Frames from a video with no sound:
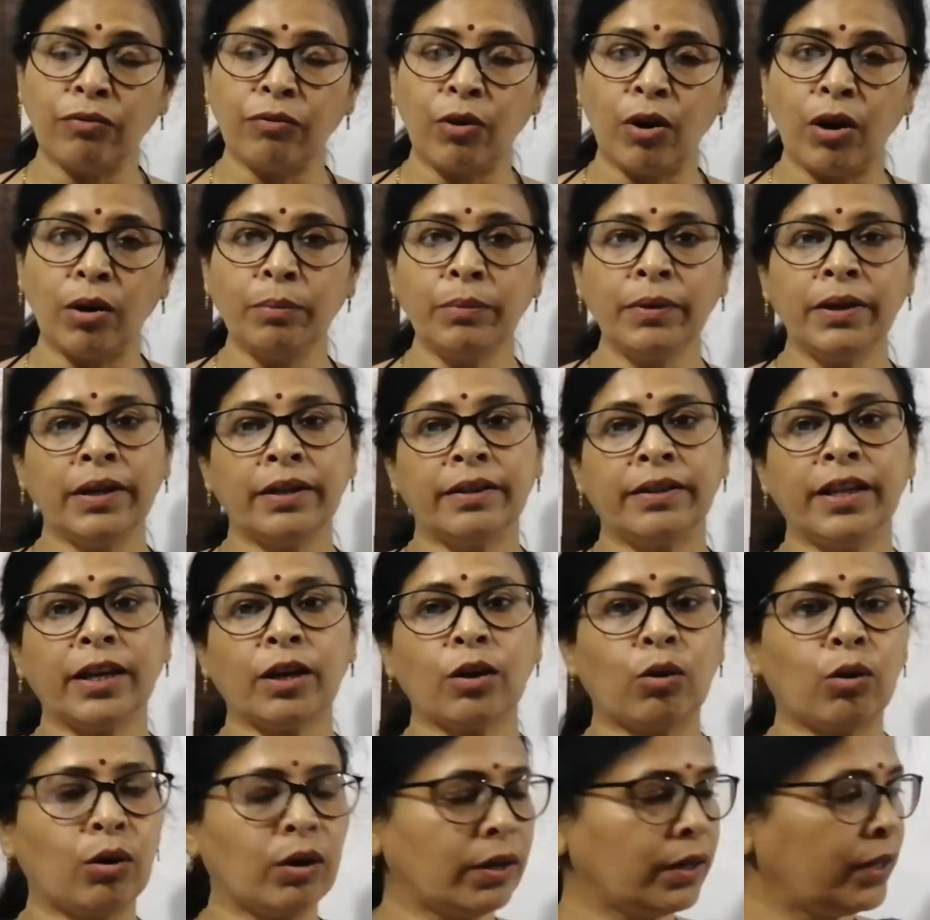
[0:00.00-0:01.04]
formed, they
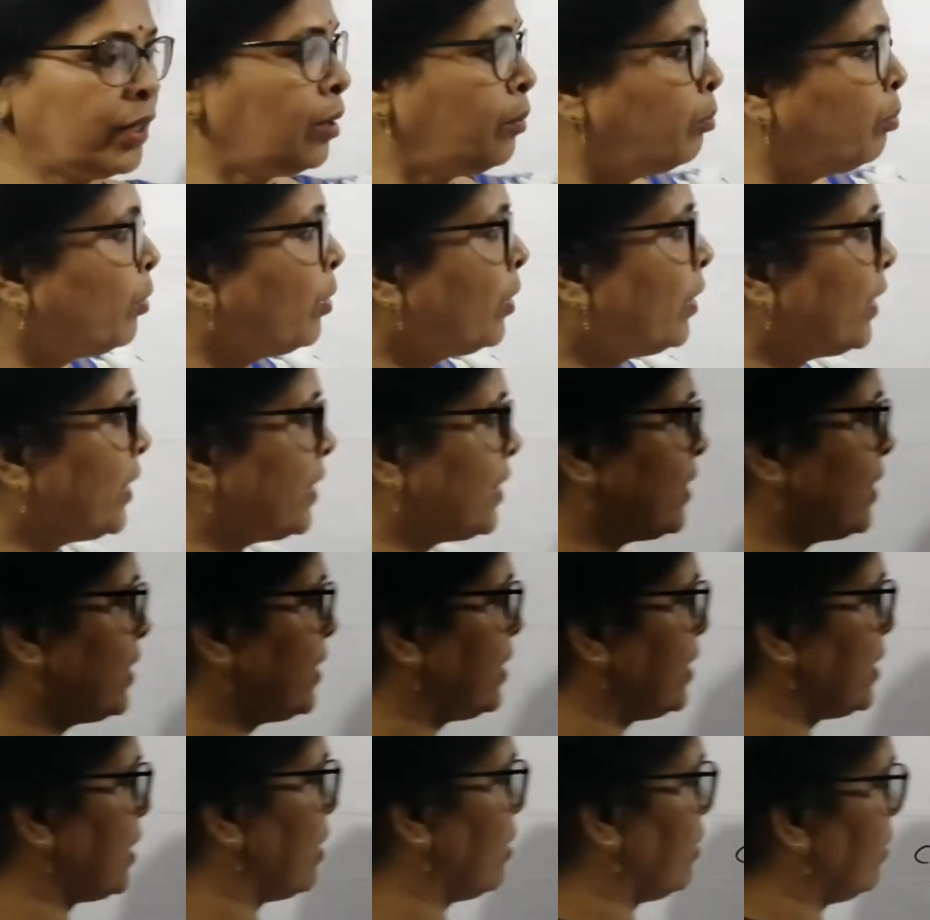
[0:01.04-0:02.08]
call the
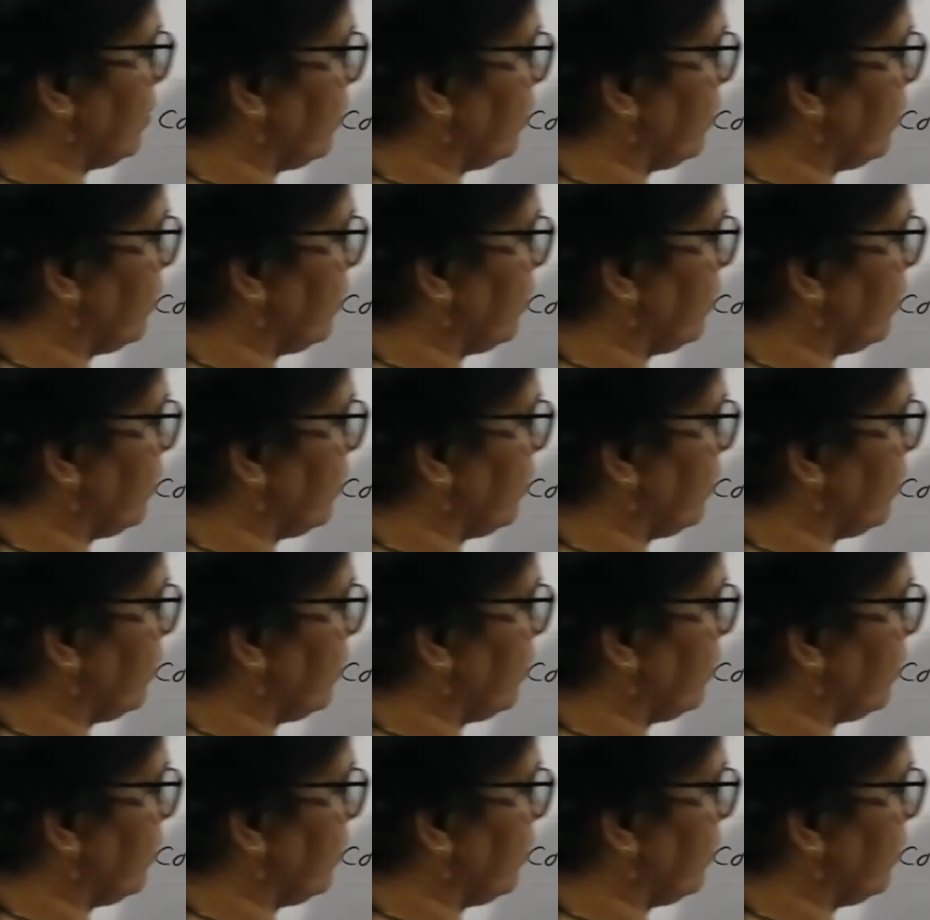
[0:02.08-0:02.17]
protista.